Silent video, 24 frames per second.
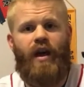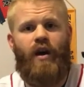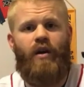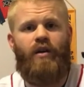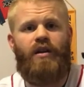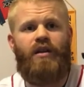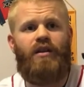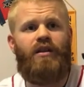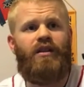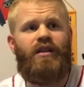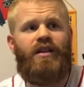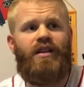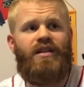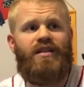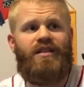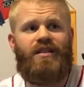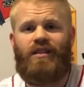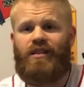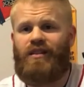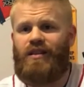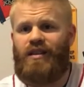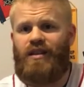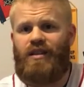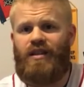he leads the
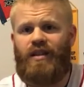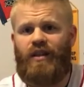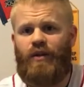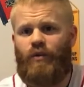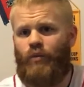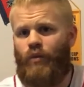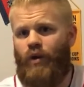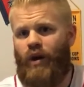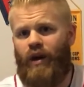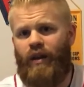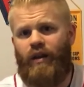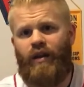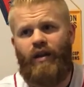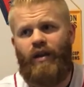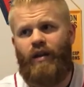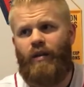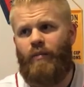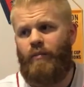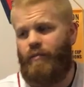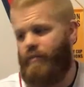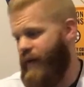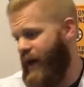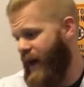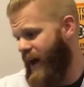league in what?
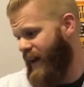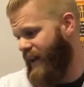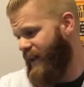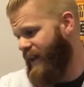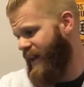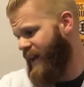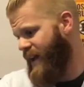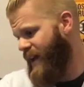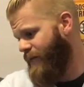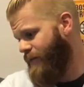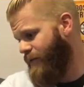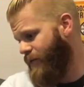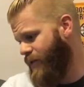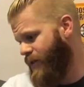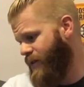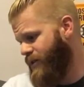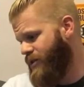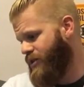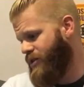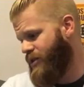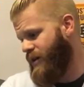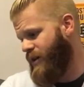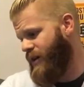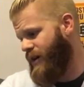Batting average?